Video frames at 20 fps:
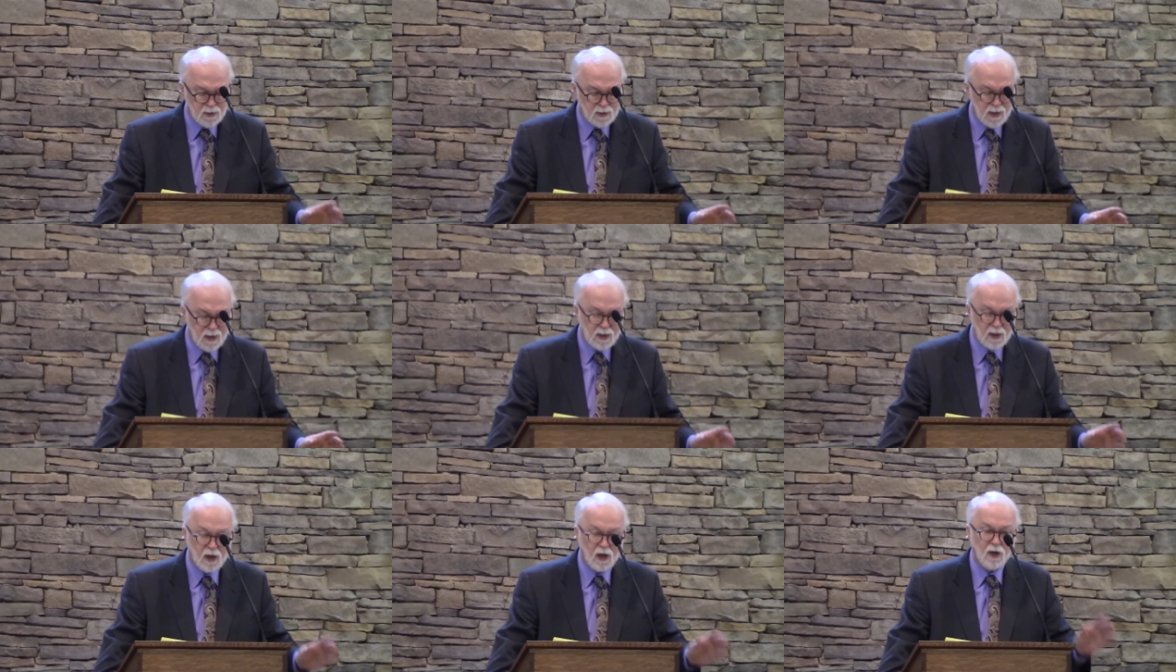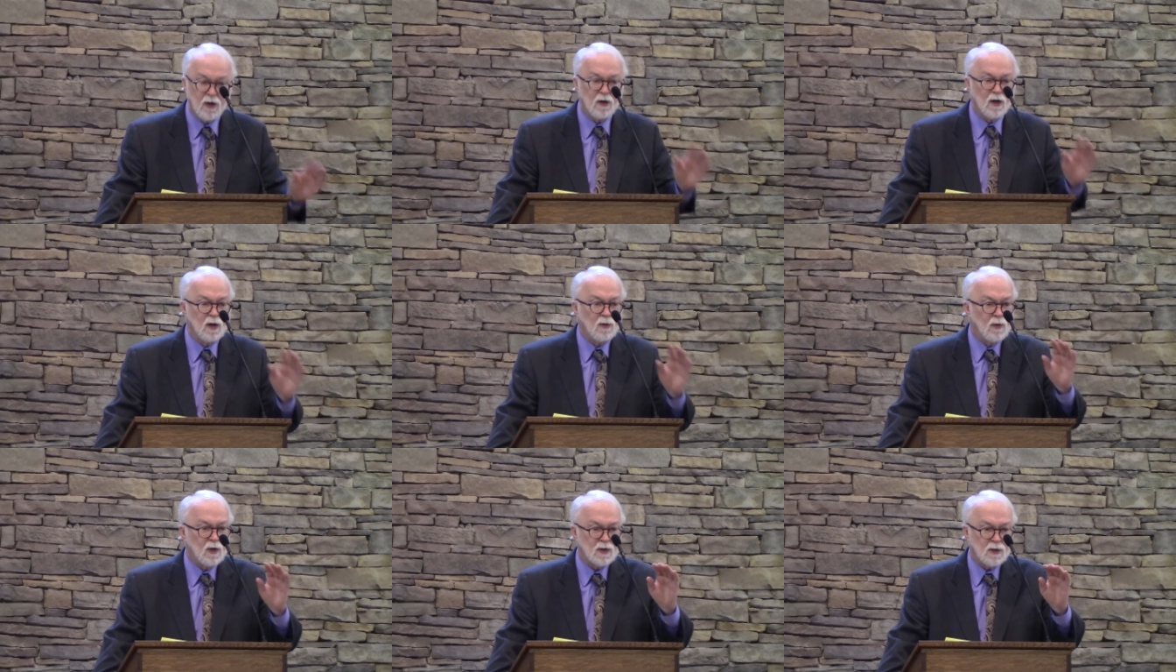but that
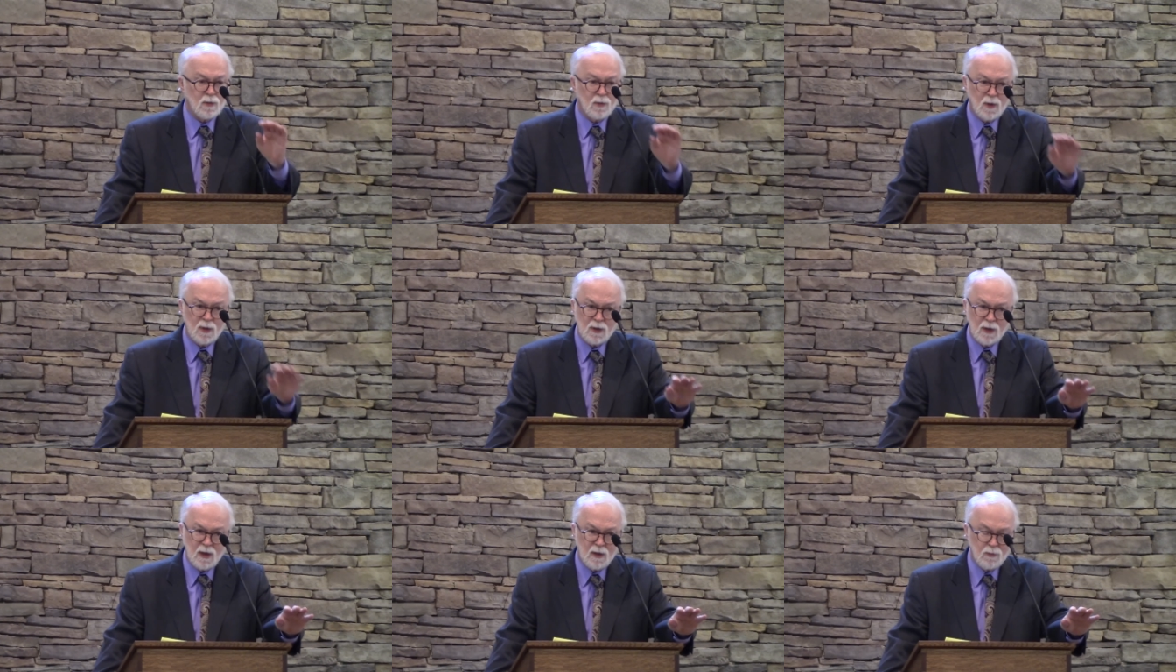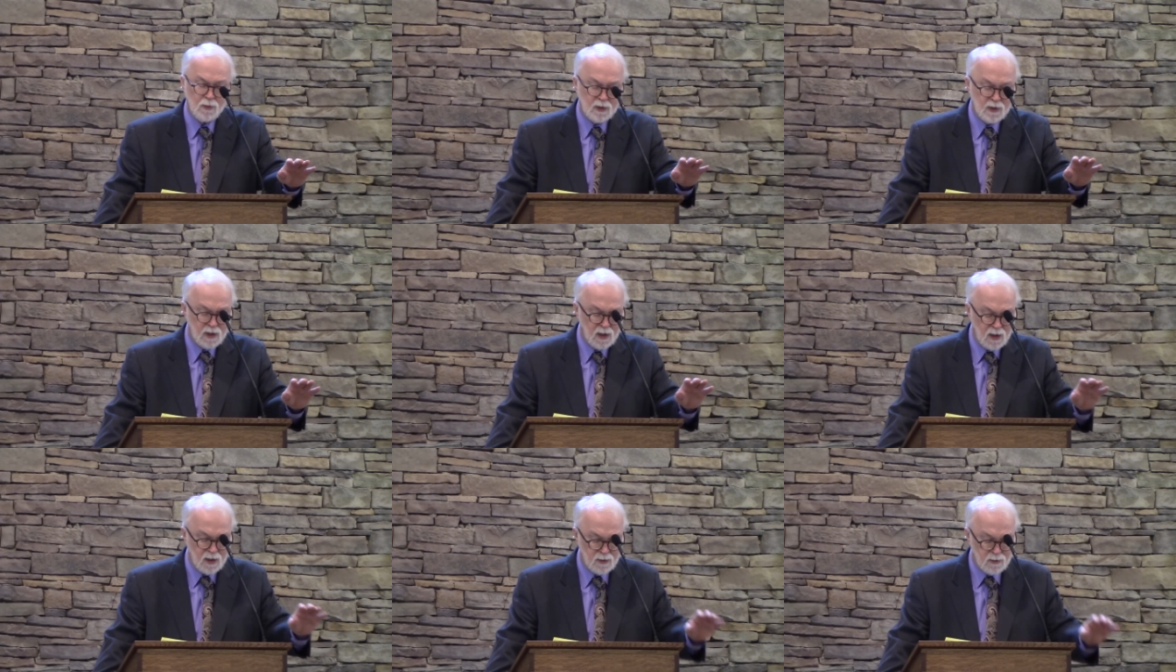clearly wasn't what get,
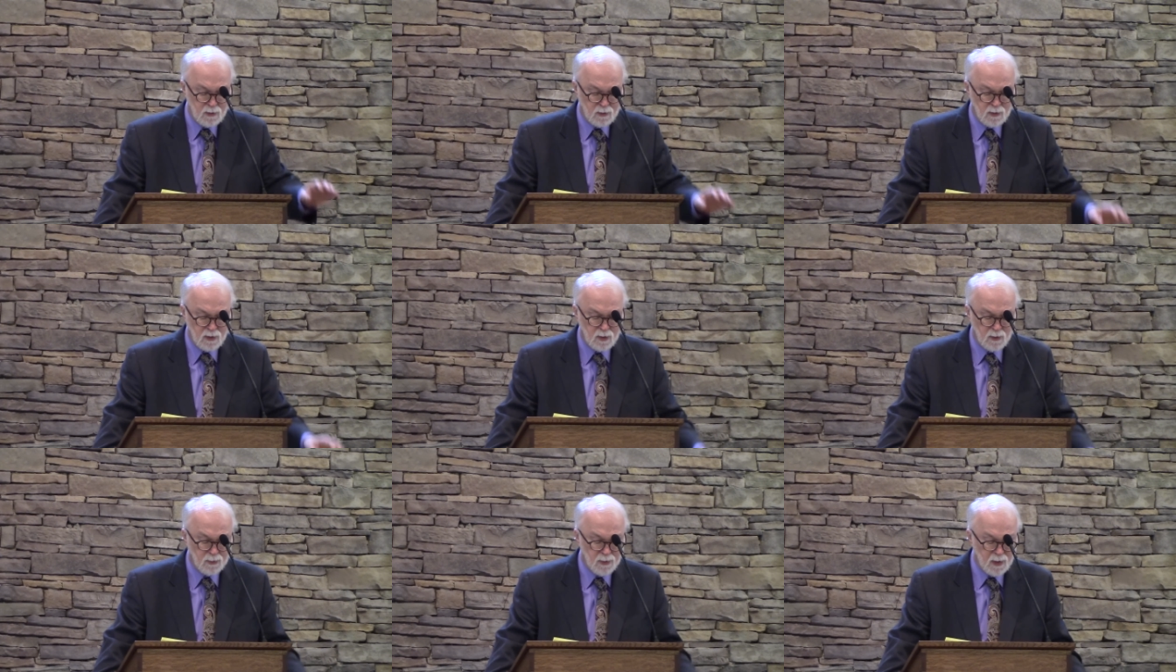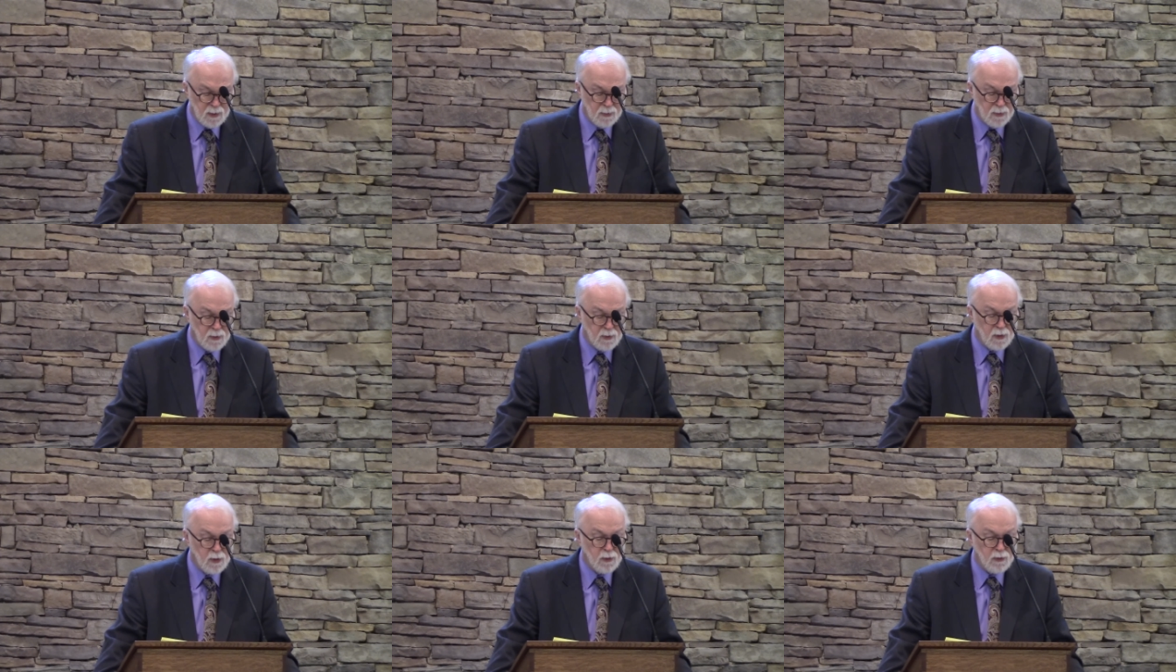was getting through to the
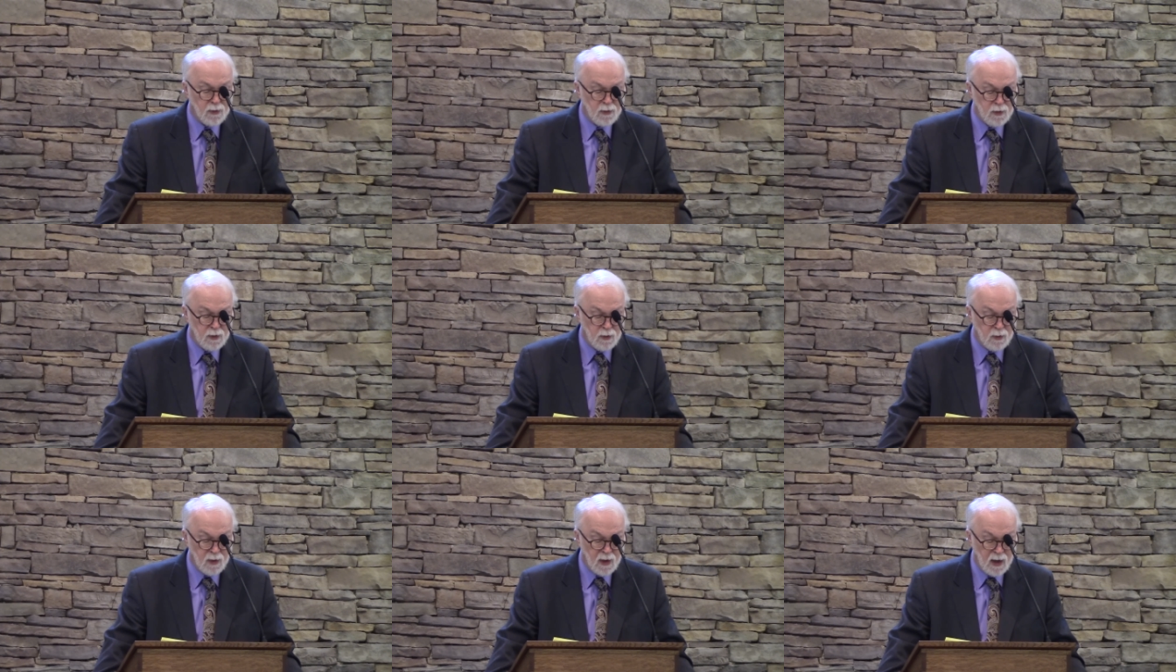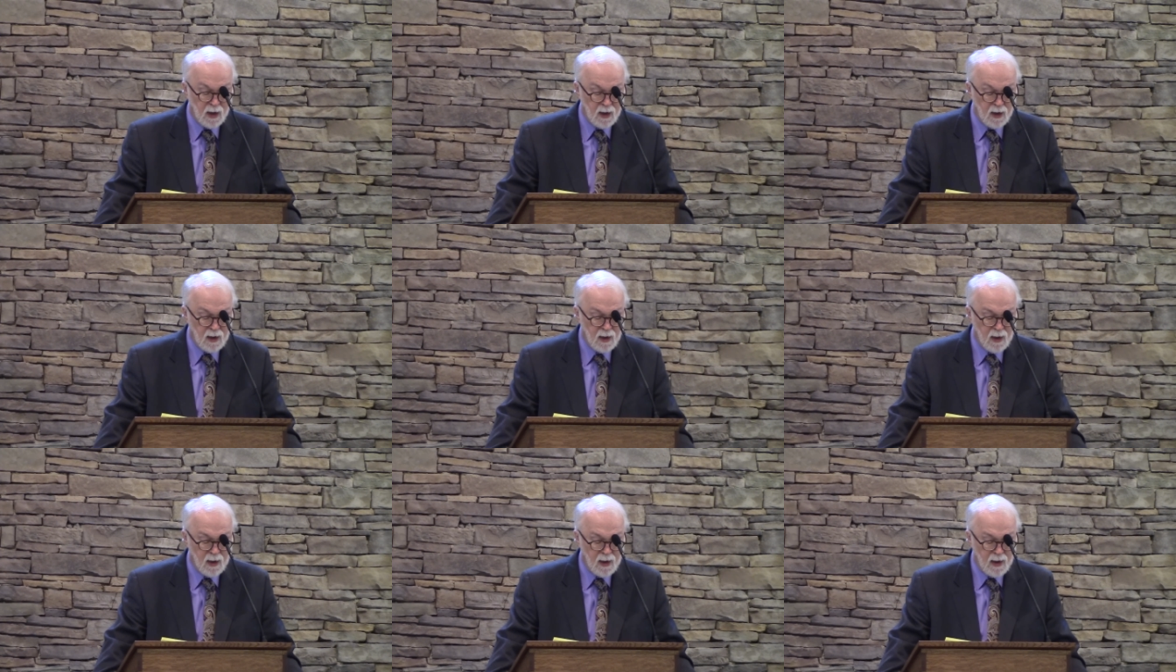people. Luther knew
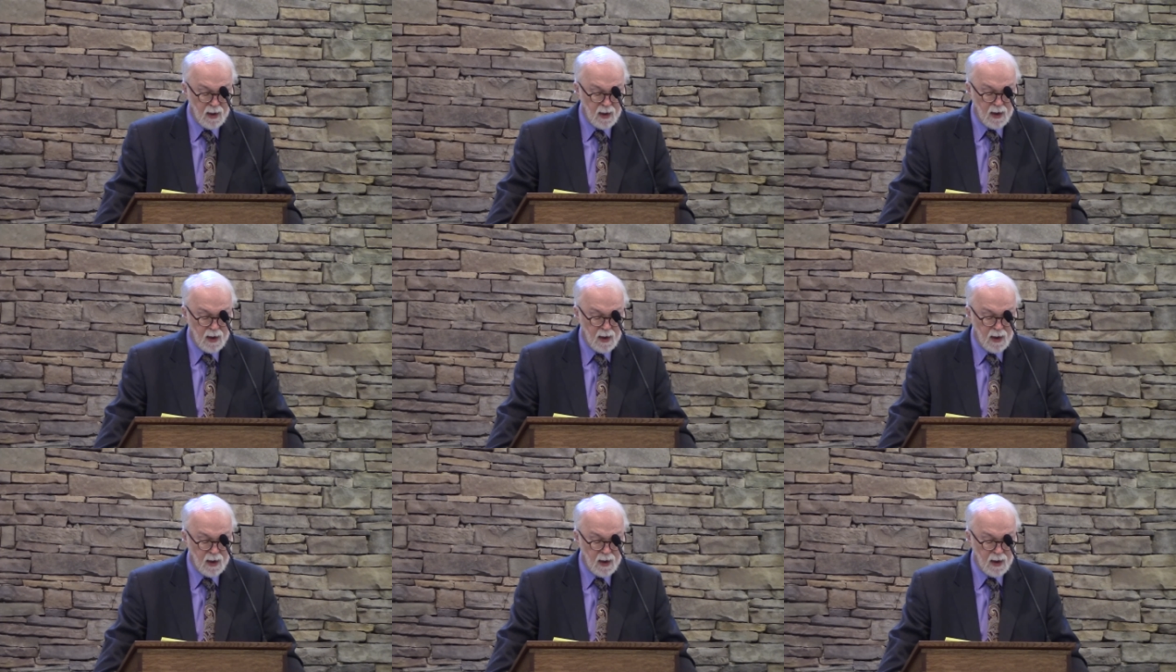that.